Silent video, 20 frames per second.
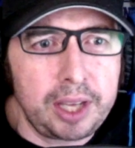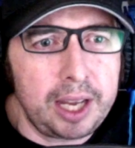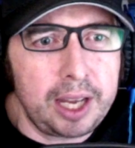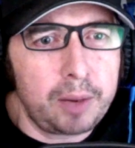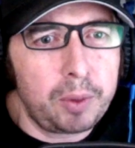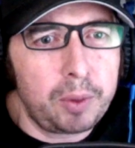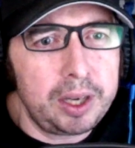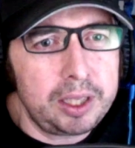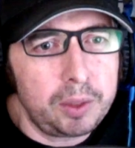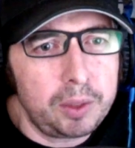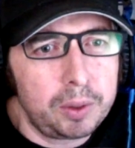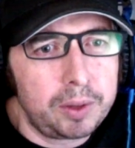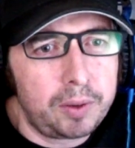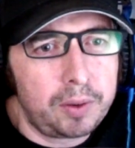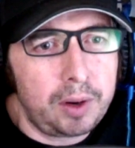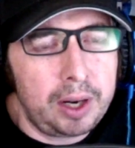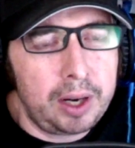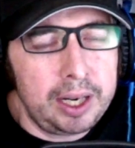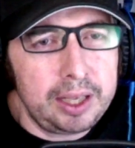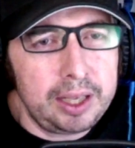White doing the
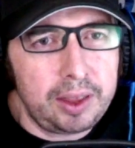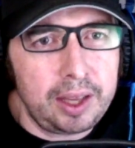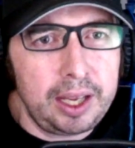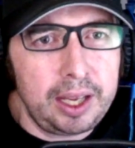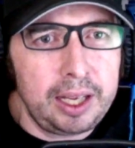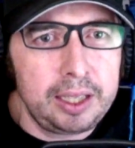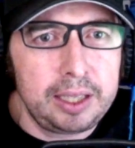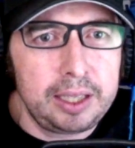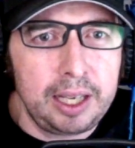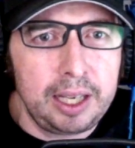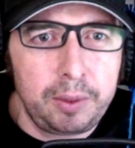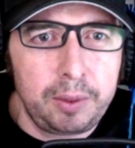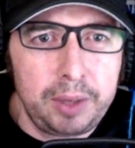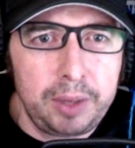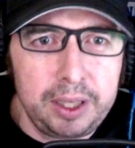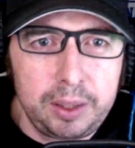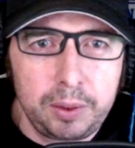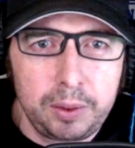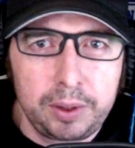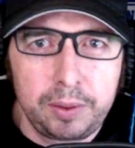right thing? Dana
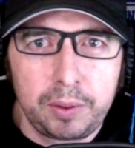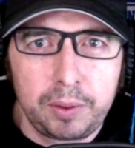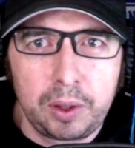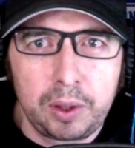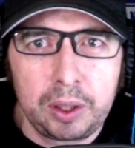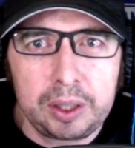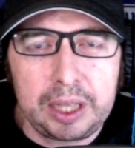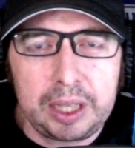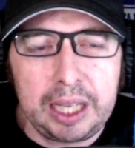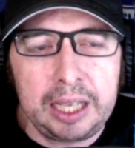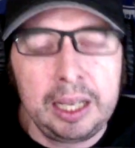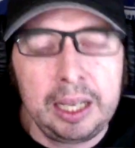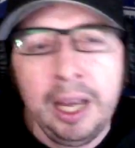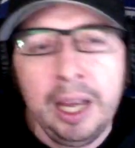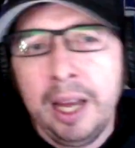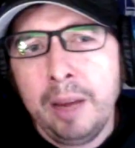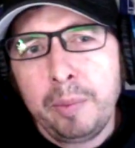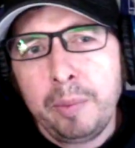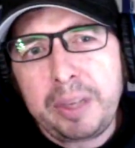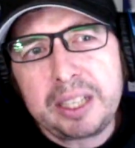White doing the wrong thing?
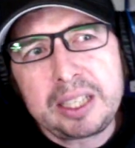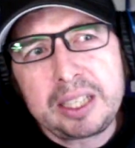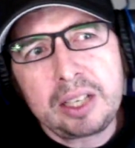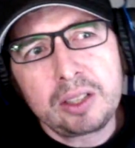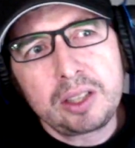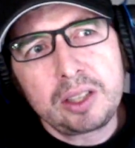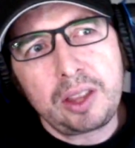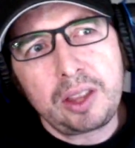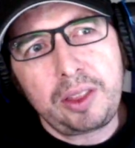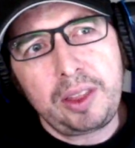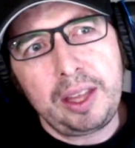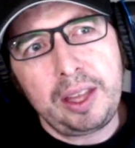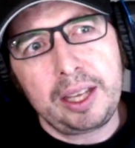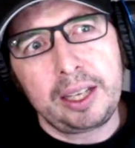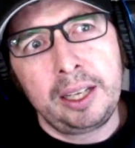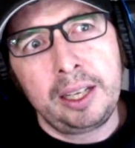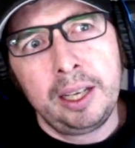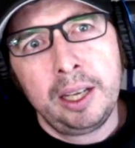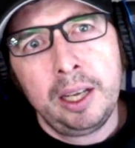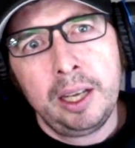Because here's the thing.